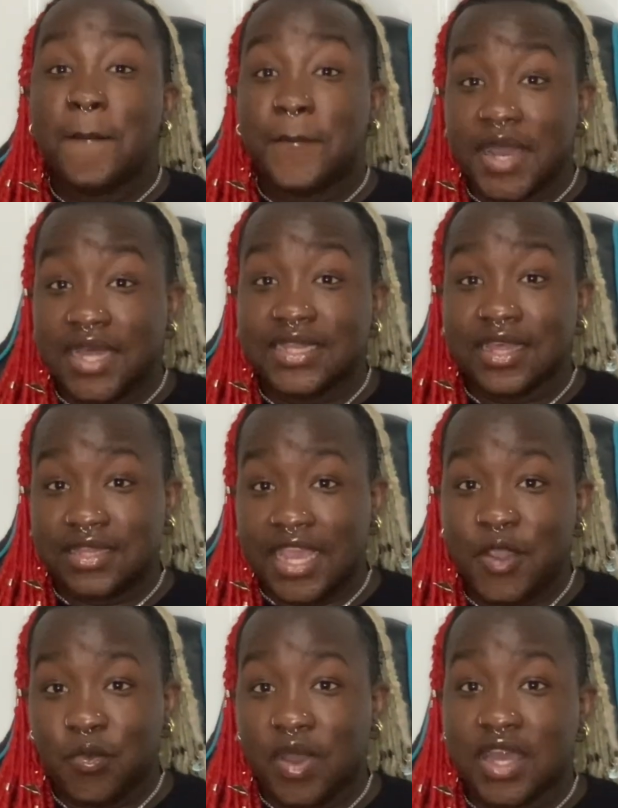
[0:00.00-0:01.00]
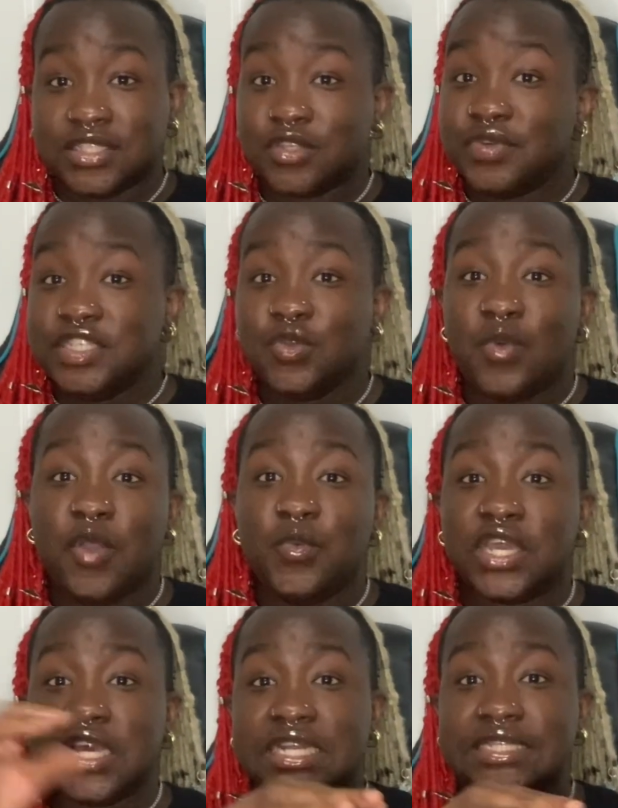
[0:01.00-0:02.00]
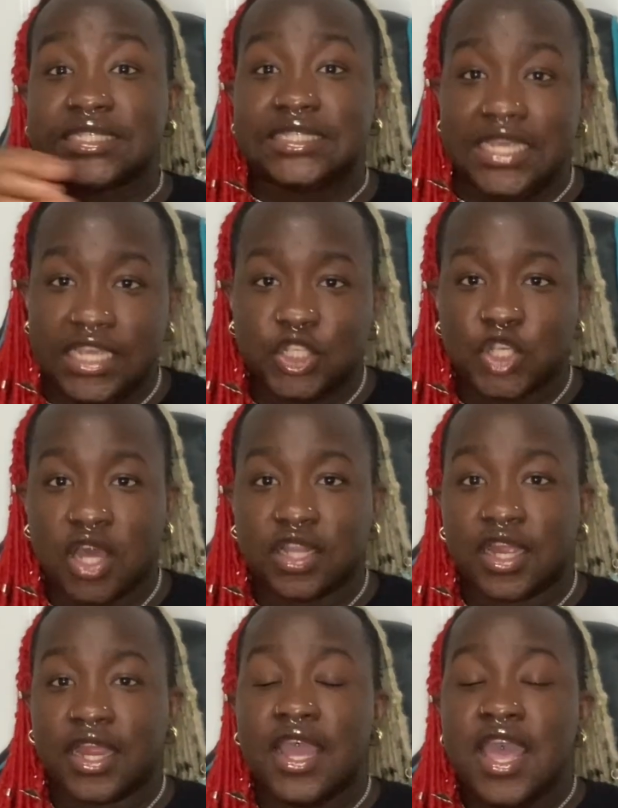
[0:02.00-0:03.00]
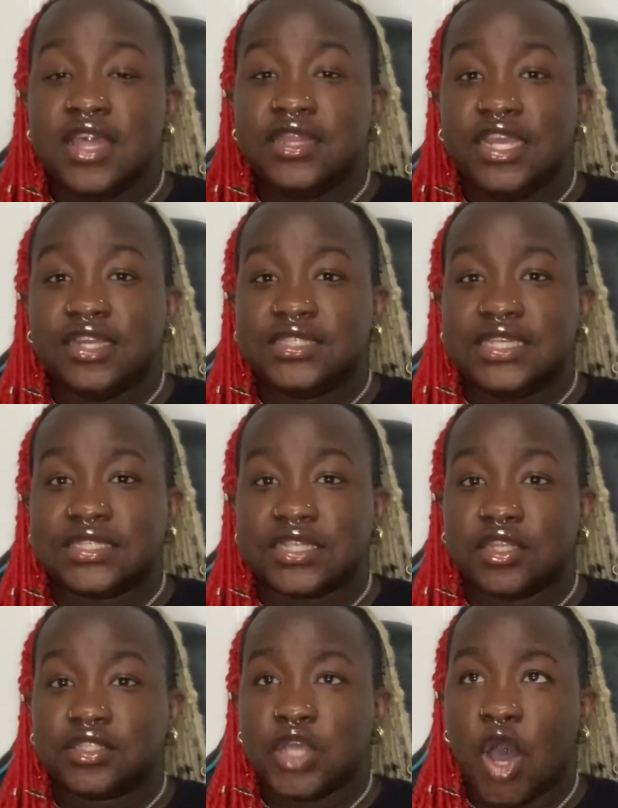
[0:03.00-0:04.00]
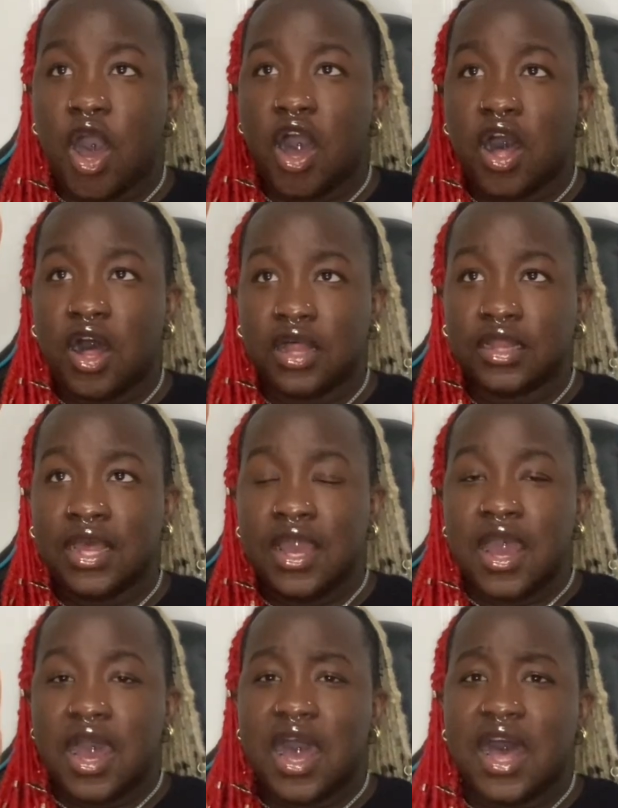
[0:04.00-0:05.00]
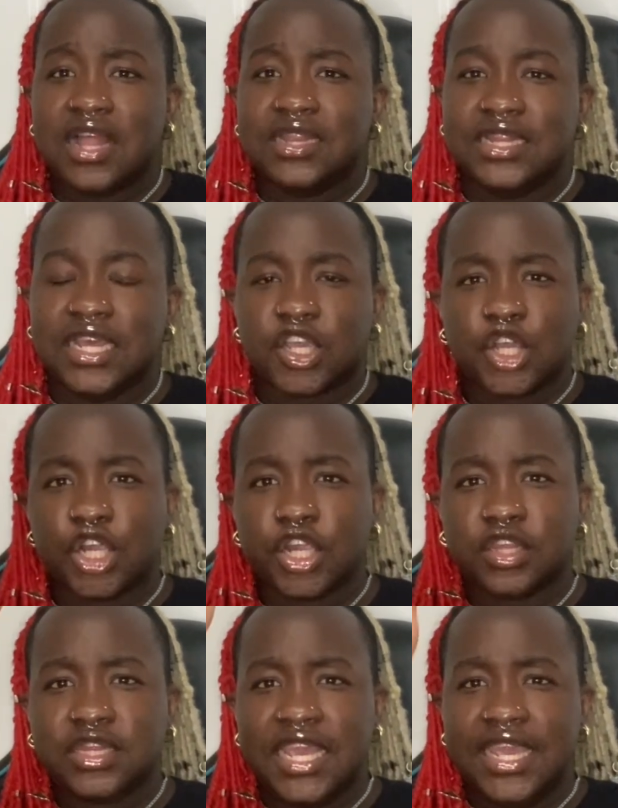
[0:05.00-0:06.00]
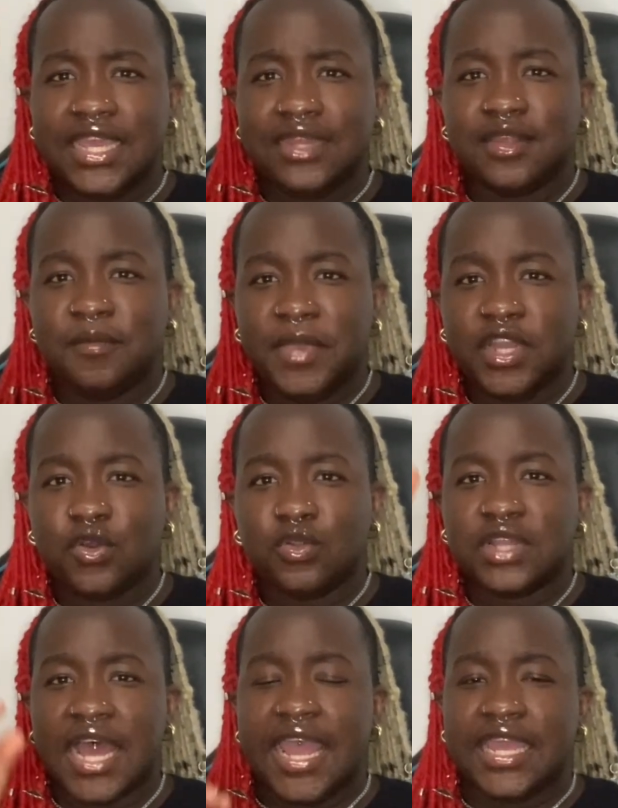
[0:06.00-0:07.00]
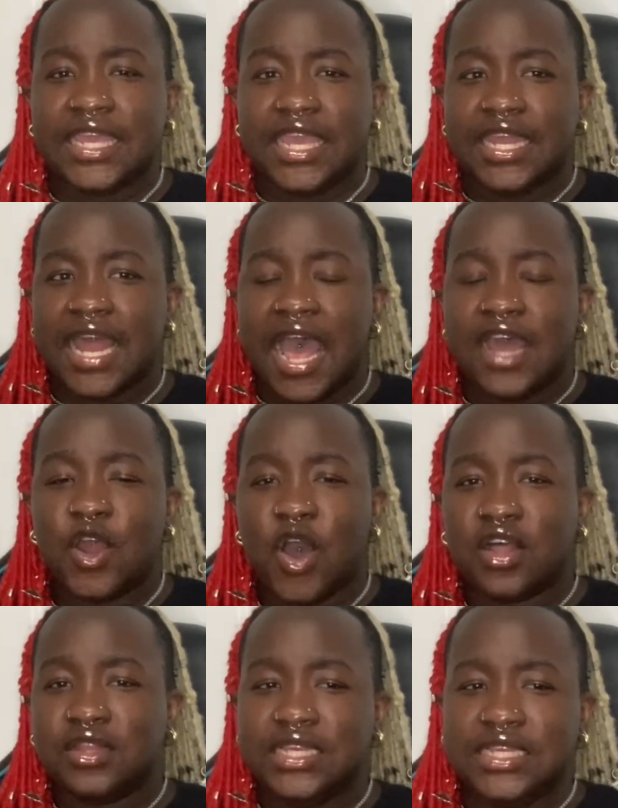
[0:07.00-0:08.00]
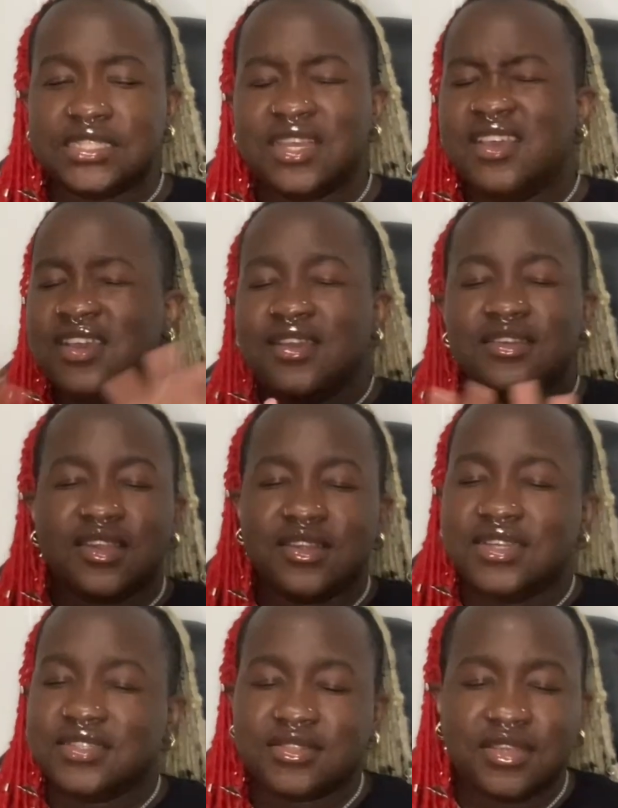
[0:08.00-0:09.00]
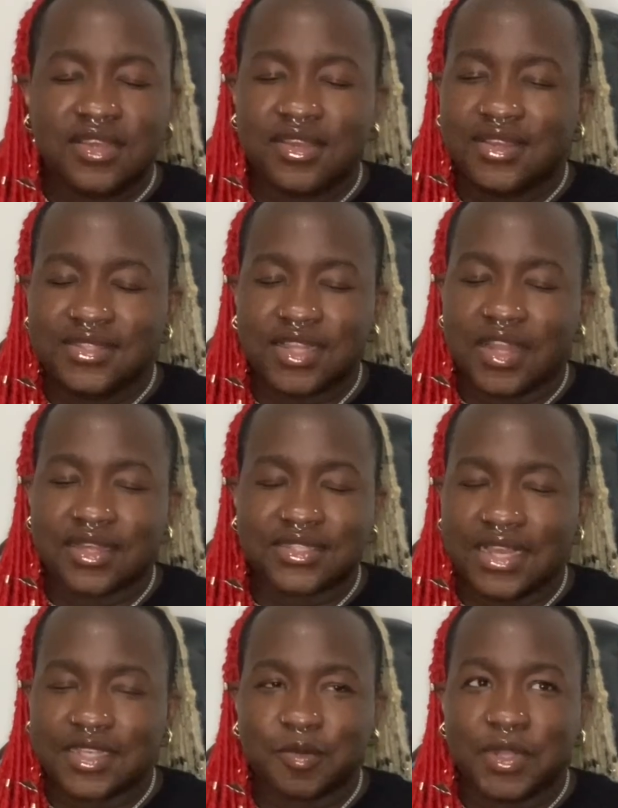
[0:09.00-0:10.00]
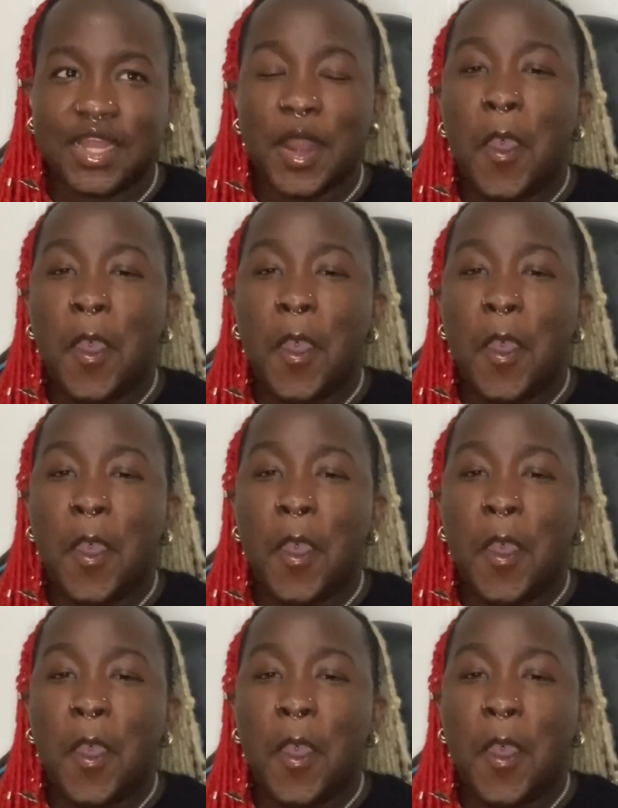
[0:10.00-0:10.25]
But the thing was, the reason why we couldn't see each other, there's this tall liquor thing in the middle. Like, it had all these, girl, it's a lot to explain.